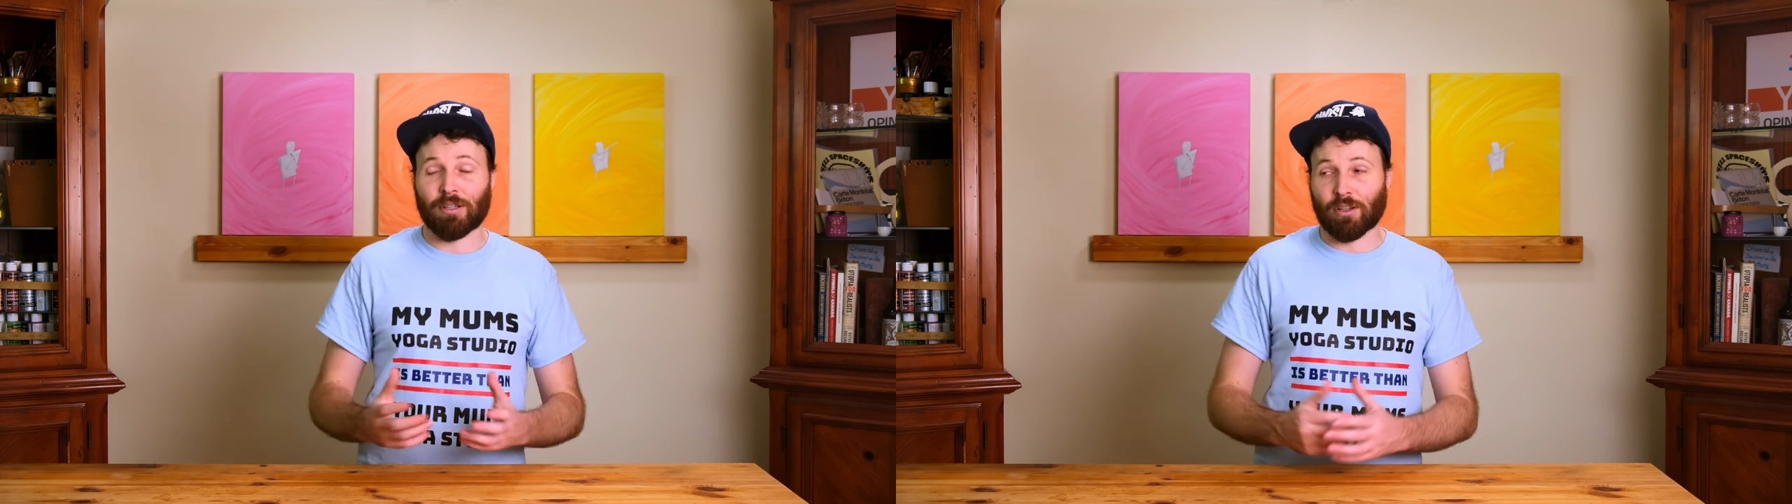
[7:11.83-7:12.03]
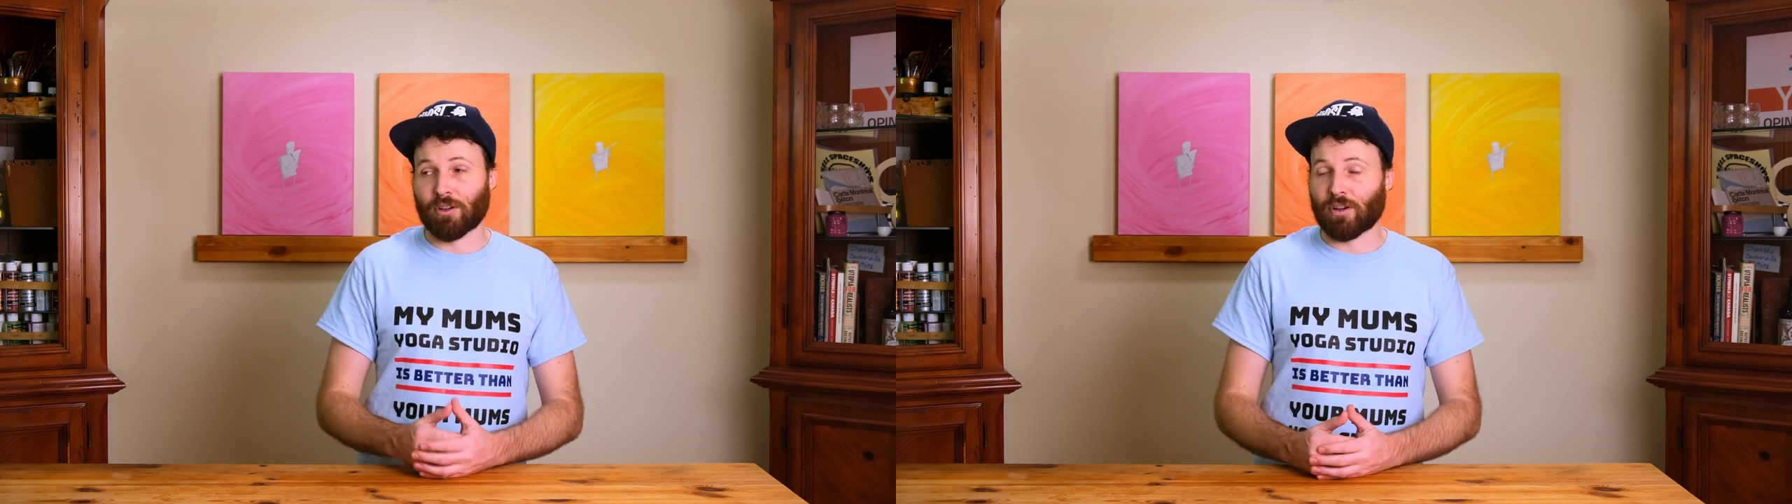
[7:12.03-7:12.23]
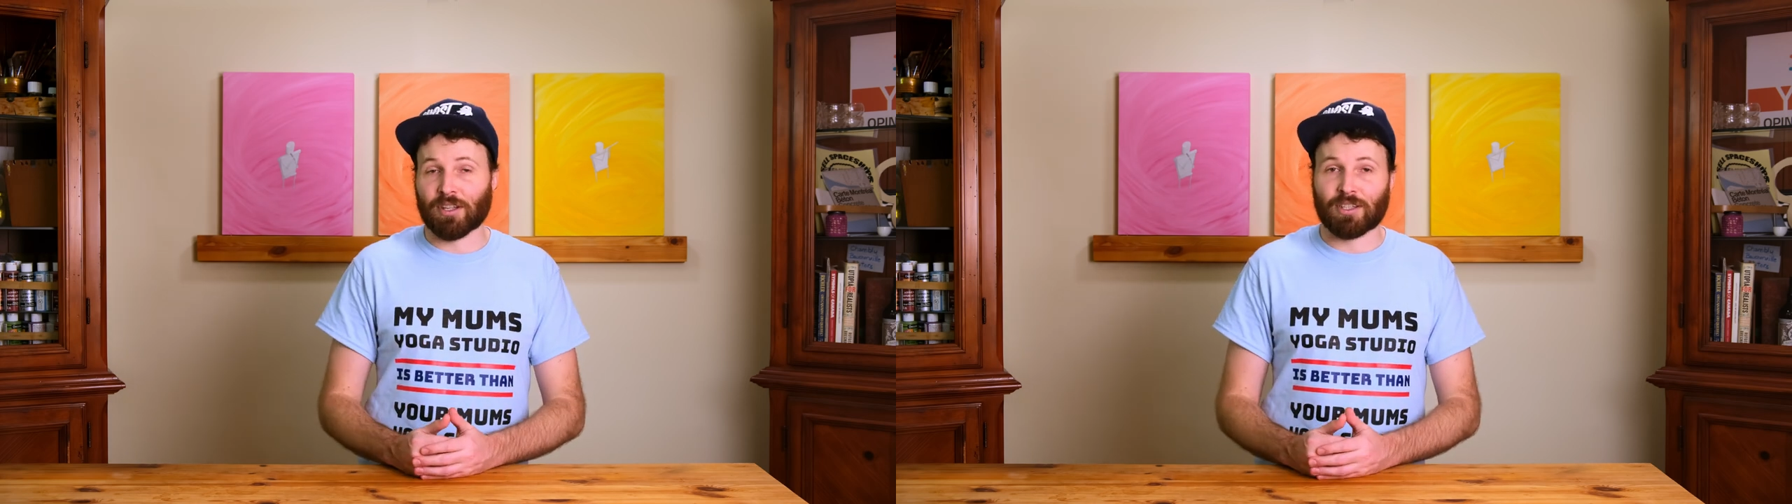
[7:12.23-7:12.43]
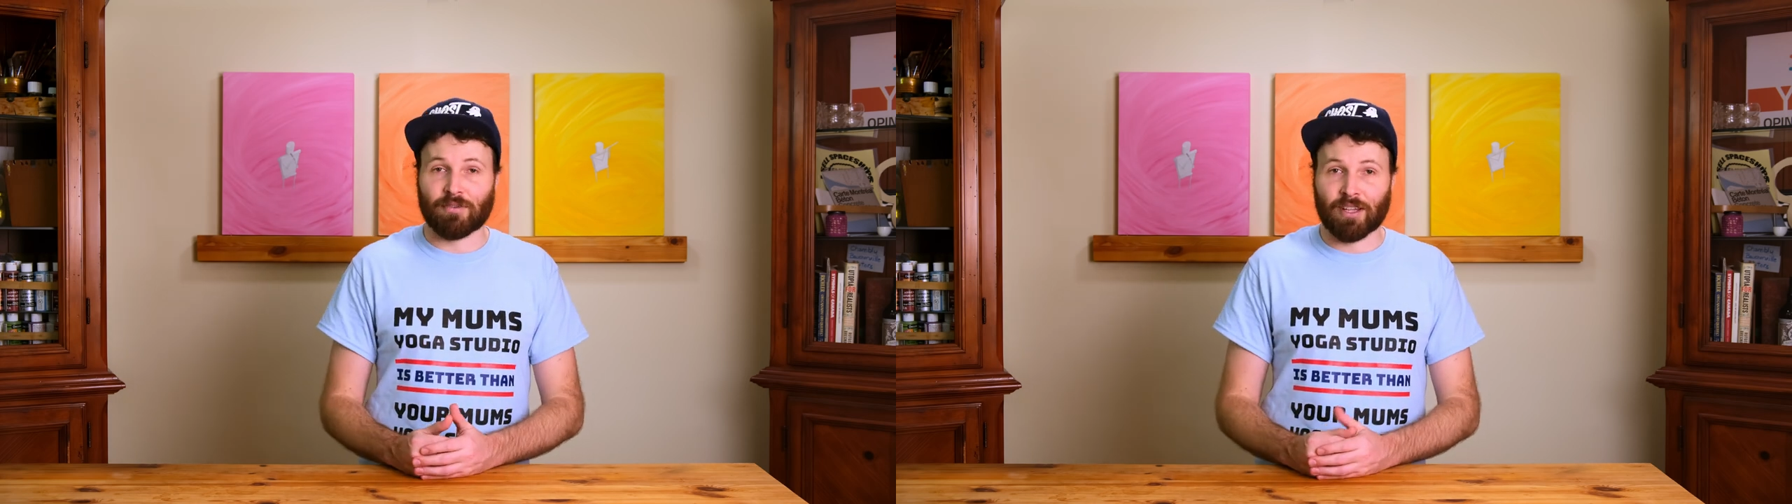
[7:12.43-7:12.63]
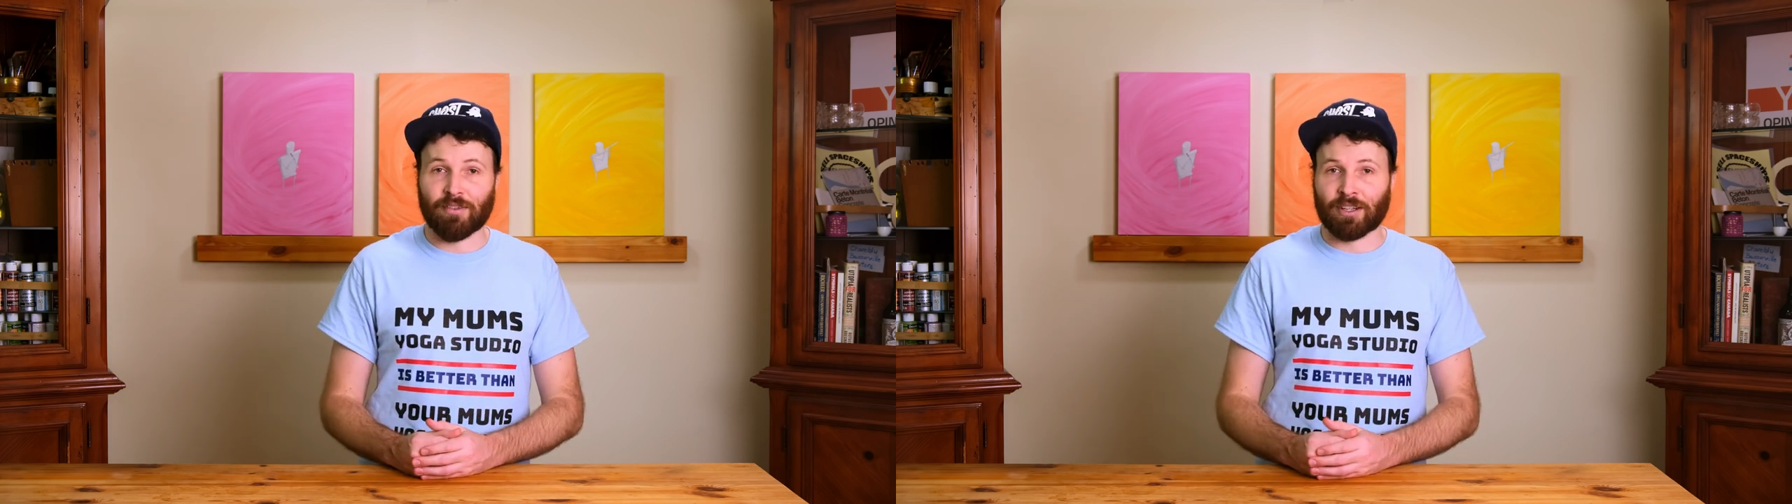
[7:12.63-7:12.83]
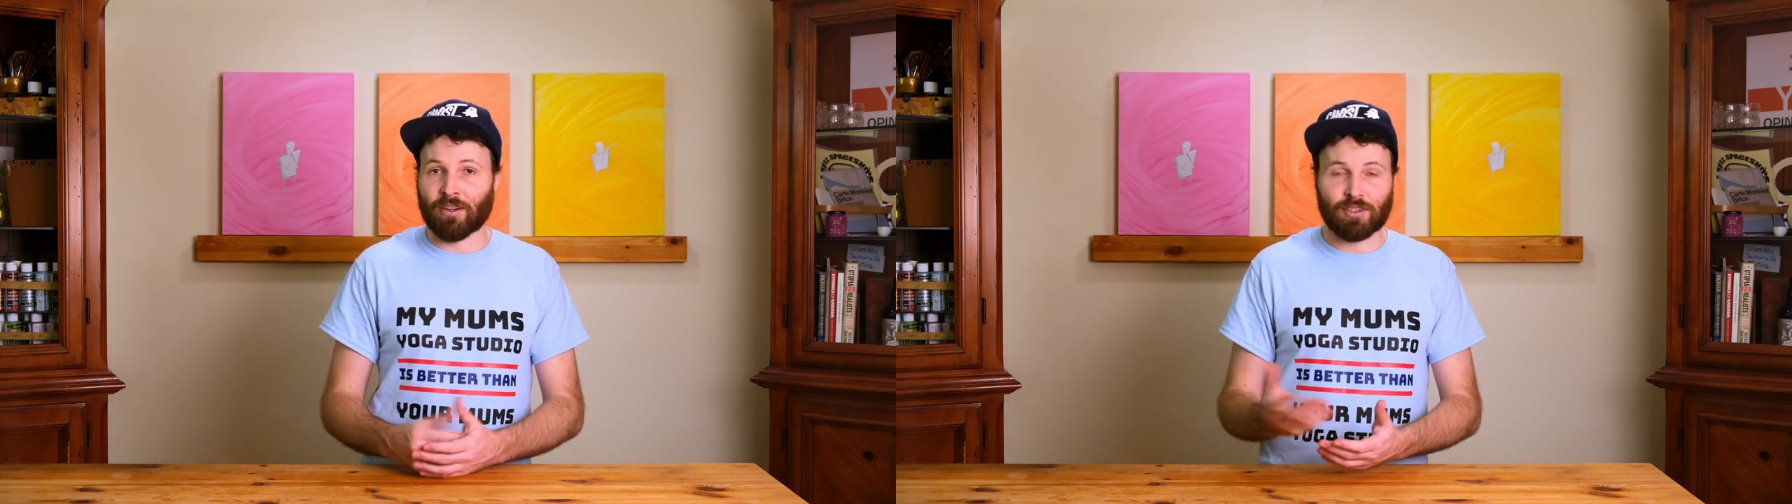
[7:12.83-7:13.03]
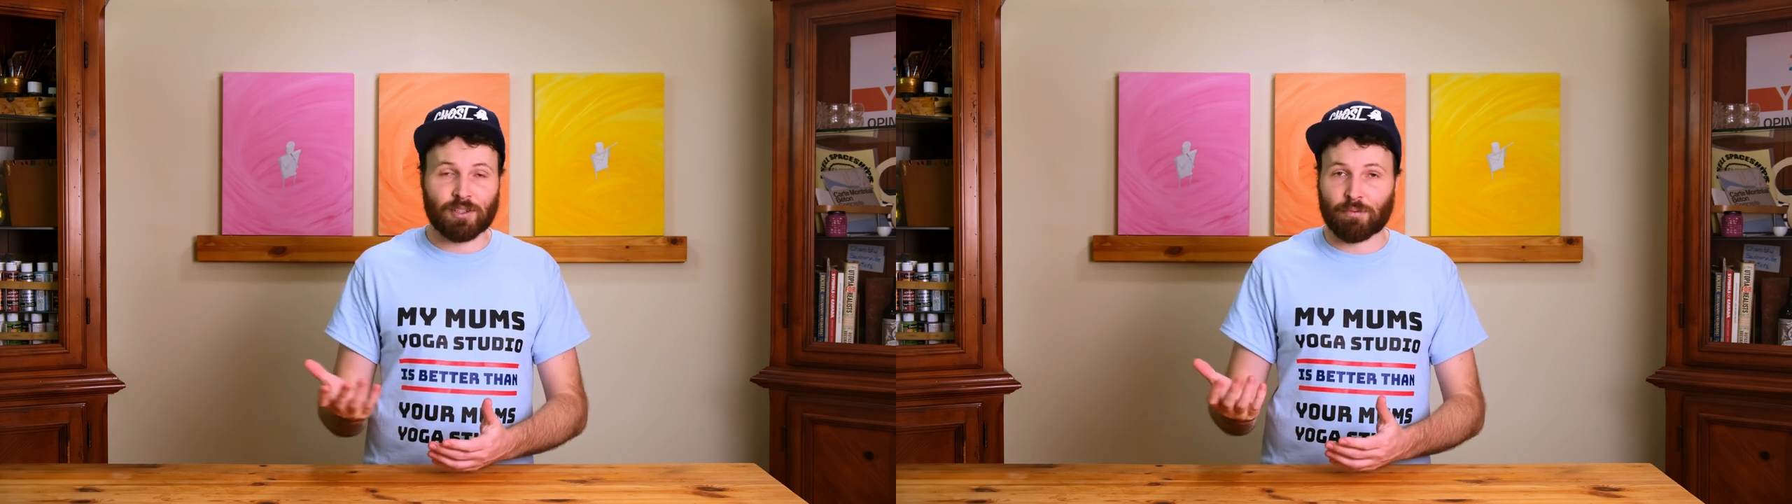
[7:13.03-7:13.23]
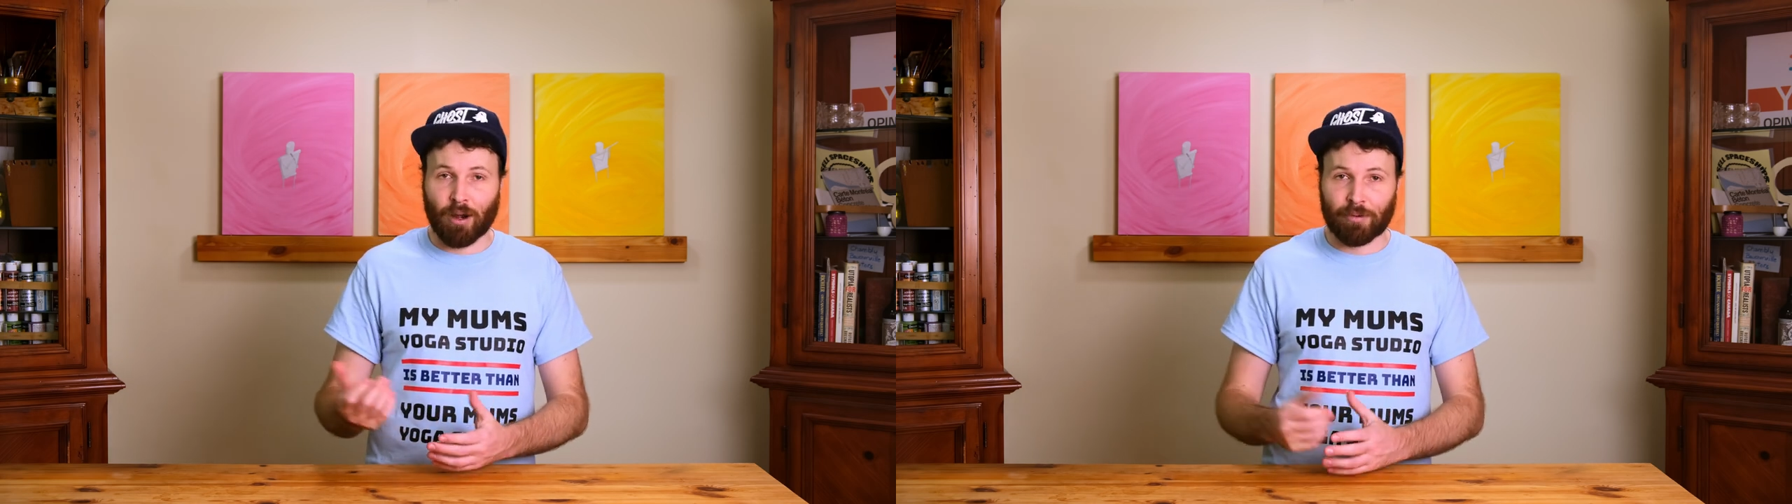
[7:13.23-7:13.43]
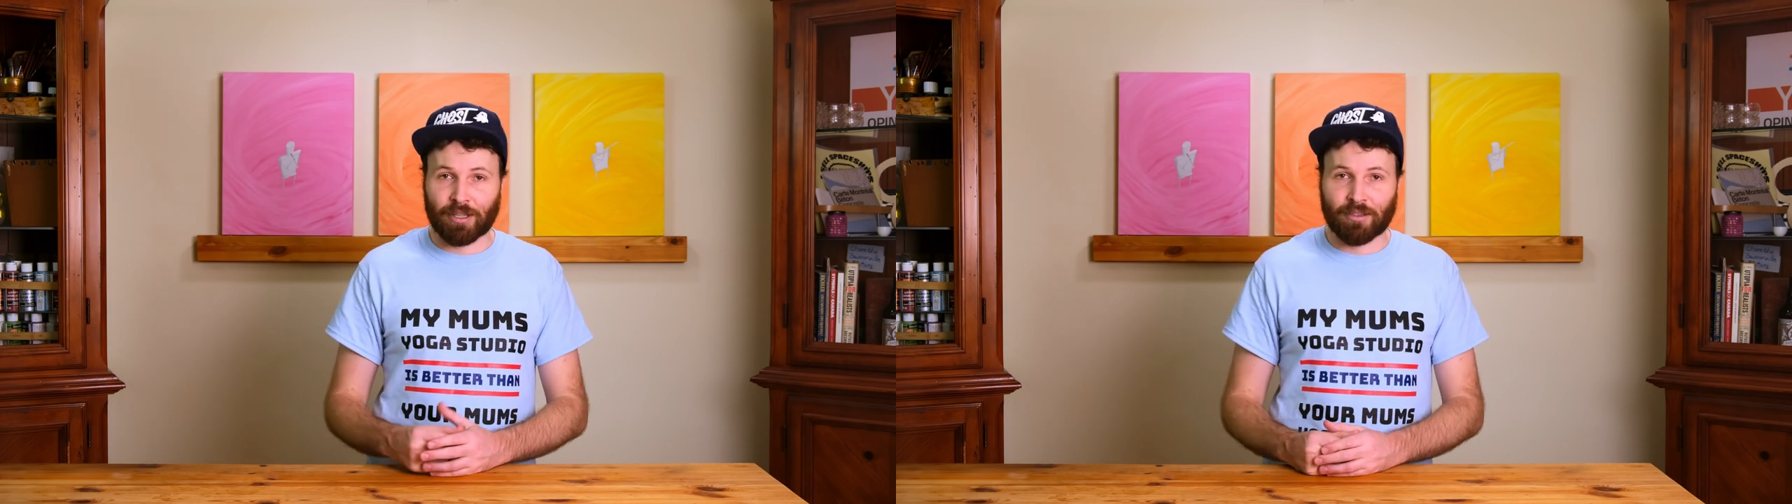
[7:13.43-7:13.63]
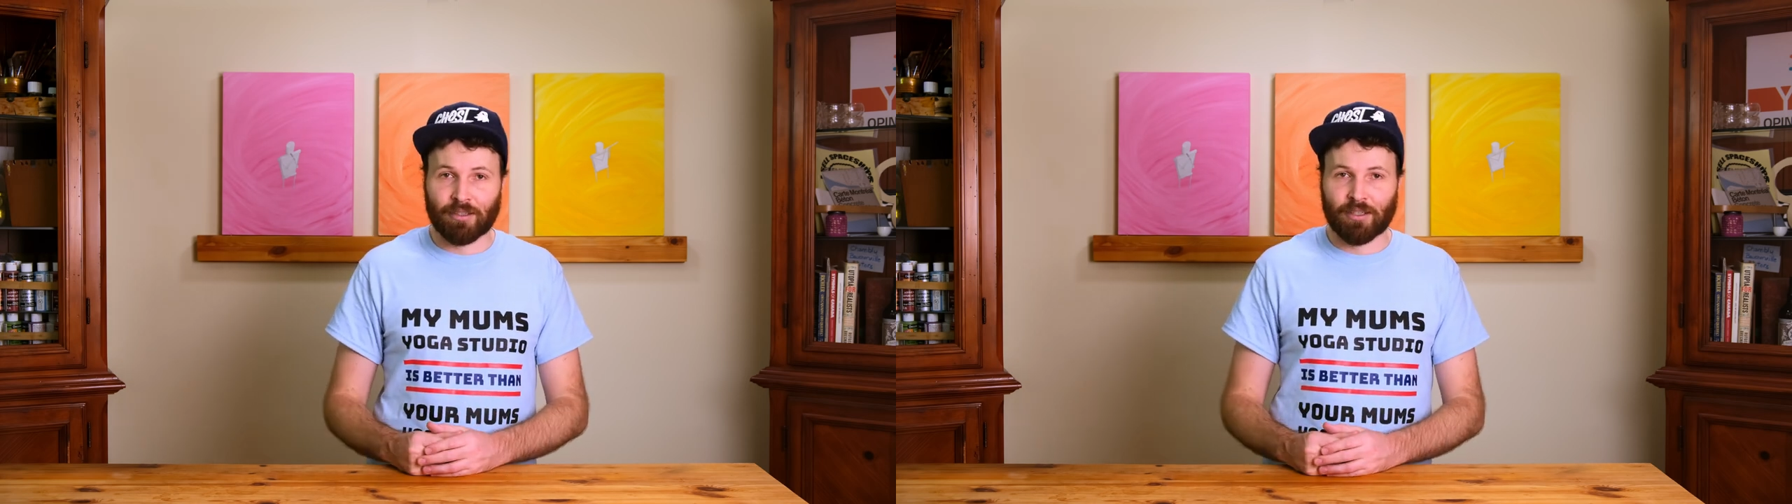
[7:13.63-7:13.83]
low cost of living, not just
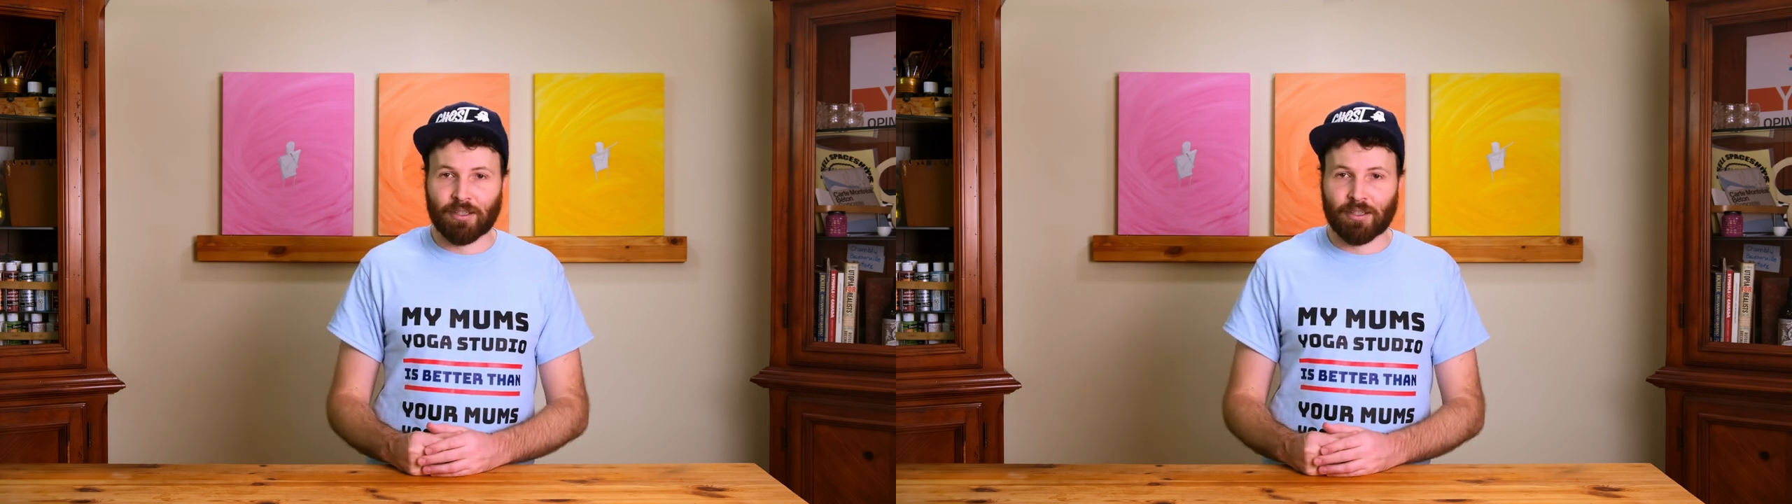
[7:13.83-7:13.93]
property,